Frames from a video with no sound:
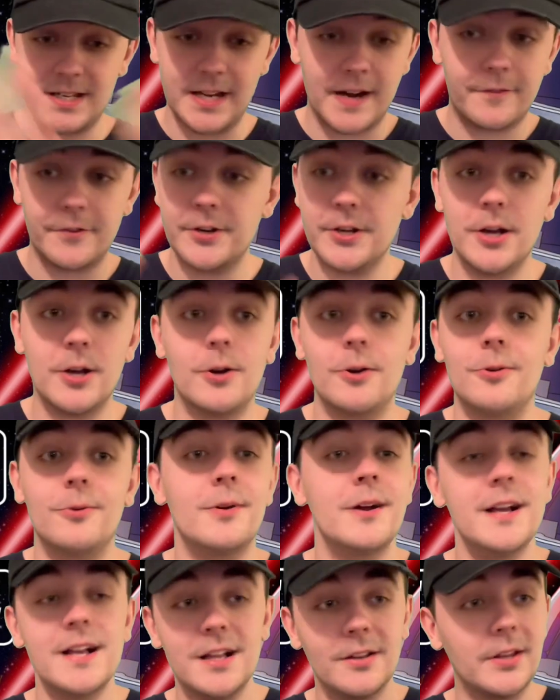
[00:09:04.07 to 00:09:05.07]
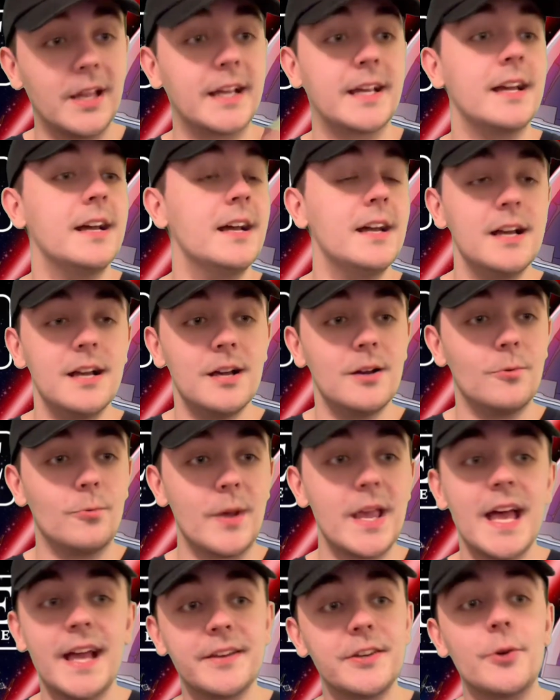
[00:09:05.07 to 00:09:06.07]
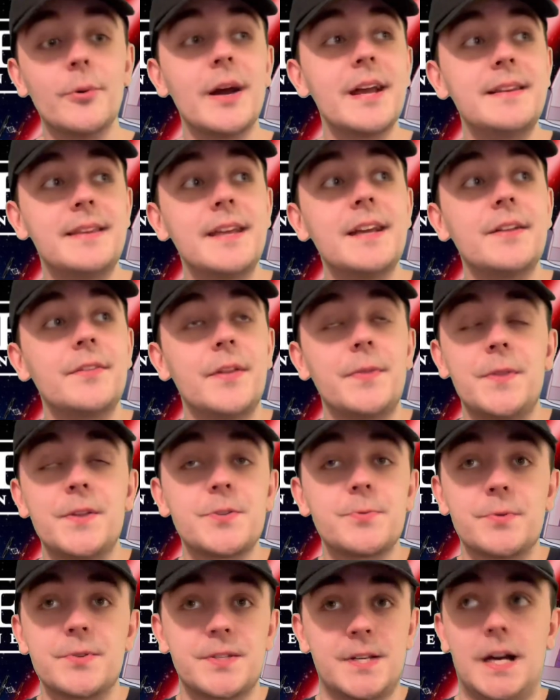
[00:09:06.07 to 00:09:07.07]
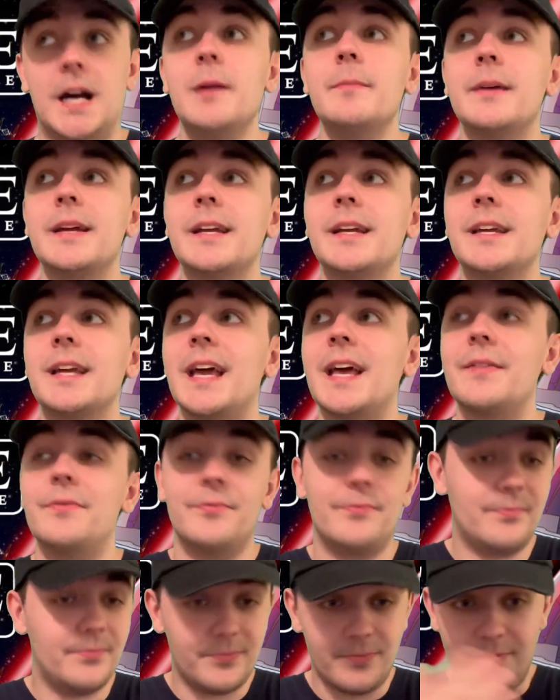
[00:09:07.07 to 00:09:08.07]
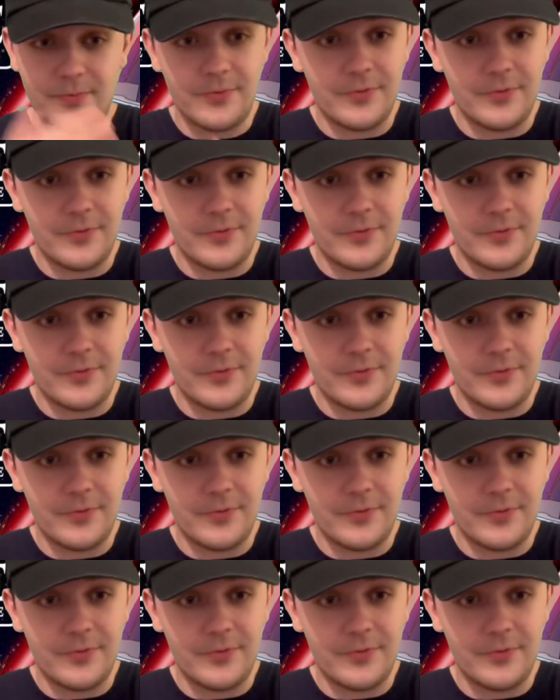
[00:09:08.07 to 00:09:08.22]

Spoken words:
never know. Like, we had no idea that this was coming, and